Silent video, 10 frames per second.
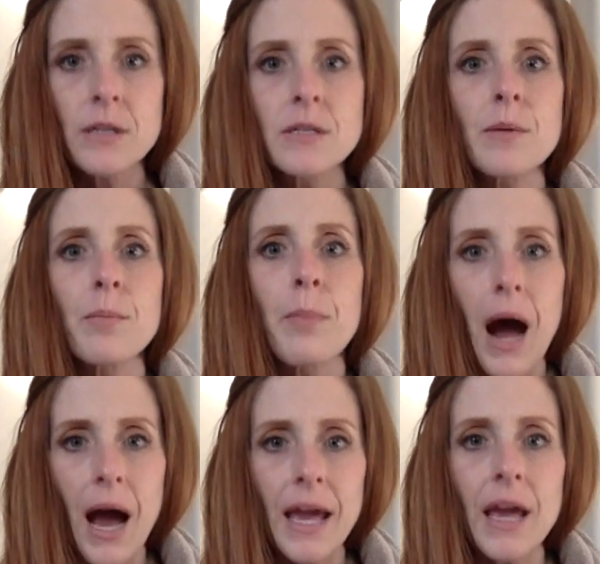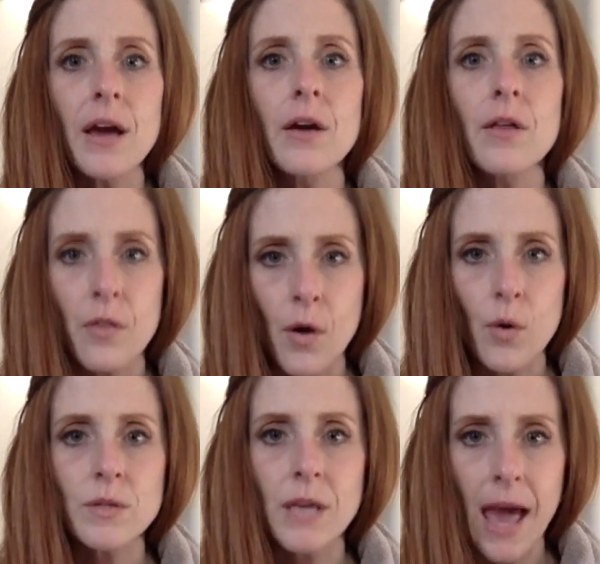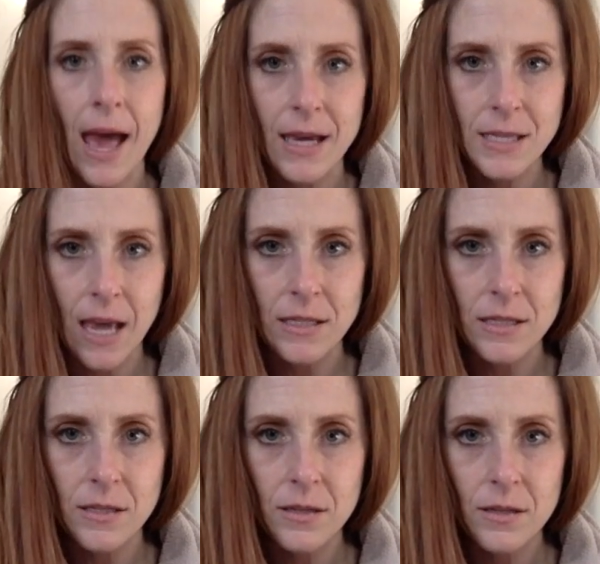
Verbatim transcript: to buy those assets.